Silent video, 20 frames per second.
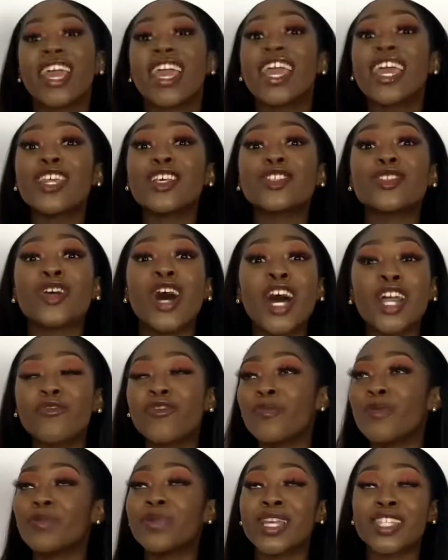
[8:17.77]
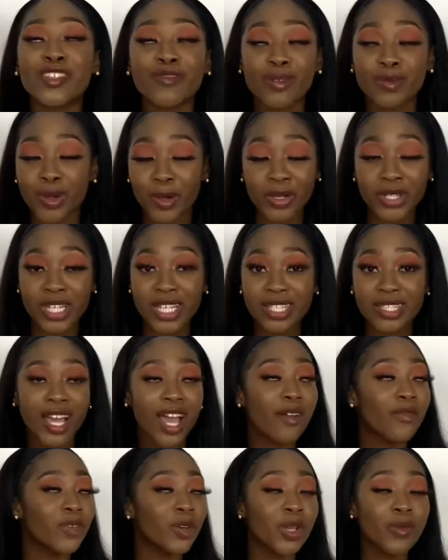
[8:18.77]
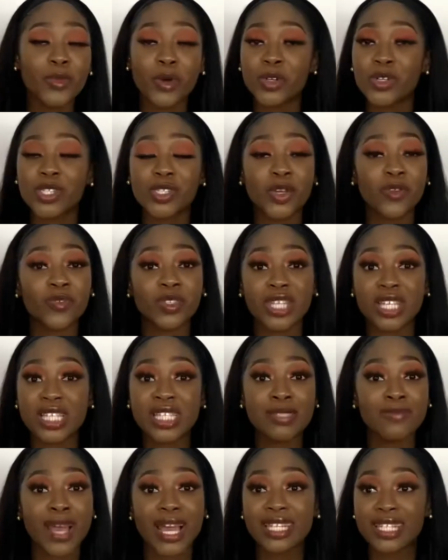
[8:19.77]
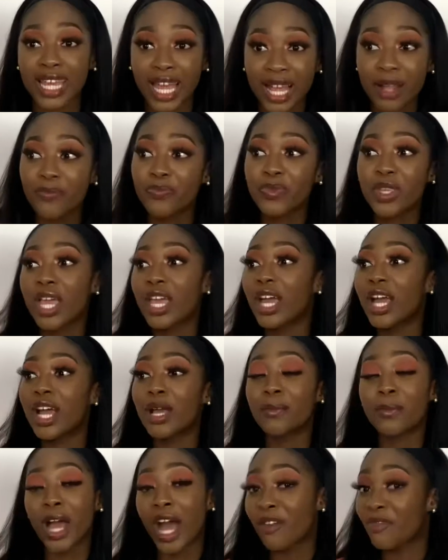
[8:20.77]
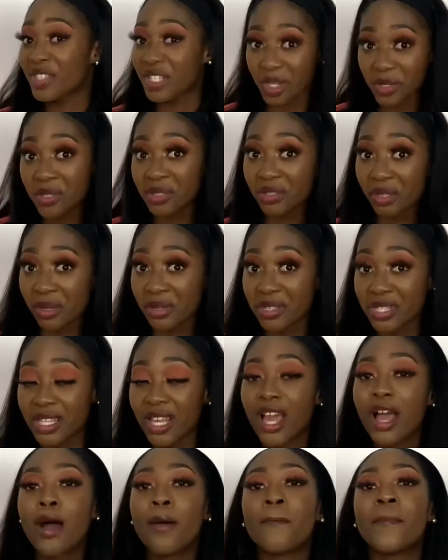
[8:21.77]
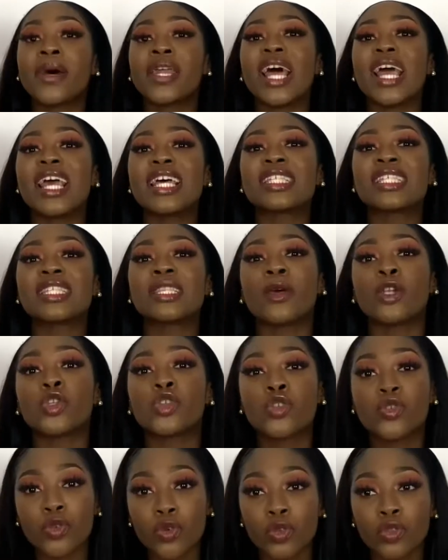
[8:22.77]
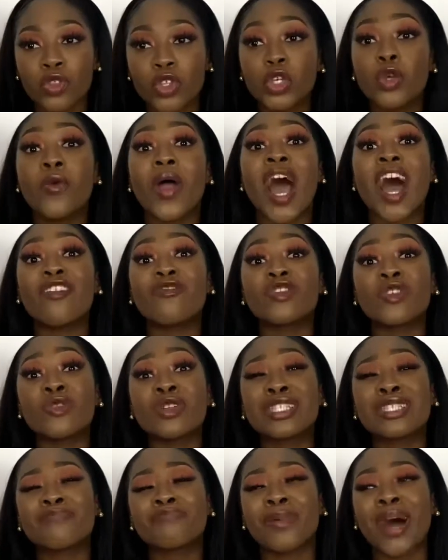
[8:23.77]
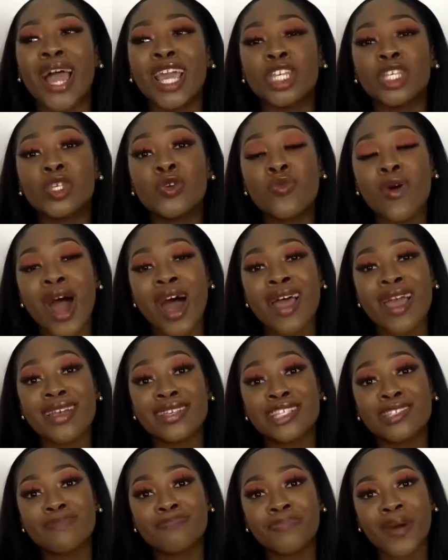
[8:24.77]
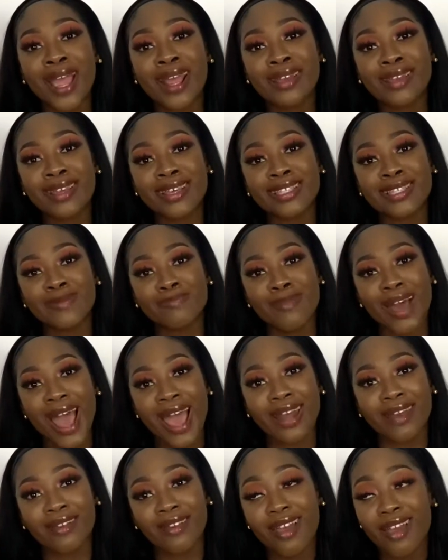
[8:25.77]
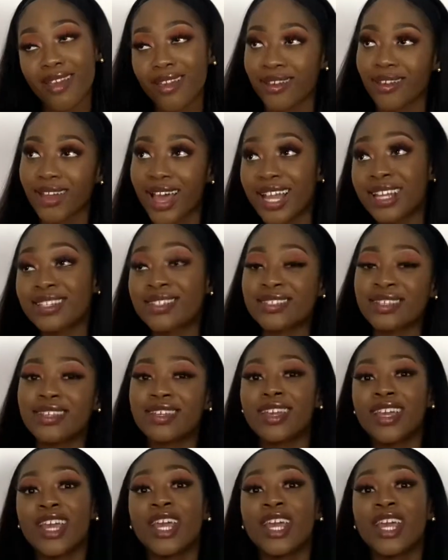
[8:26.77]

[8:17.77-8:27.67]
It is not from a place of emotions. I have no emotions over this matter. I've dealt with those. But it's the truth. You have no spine. You are a spineless man. Hey, auntie,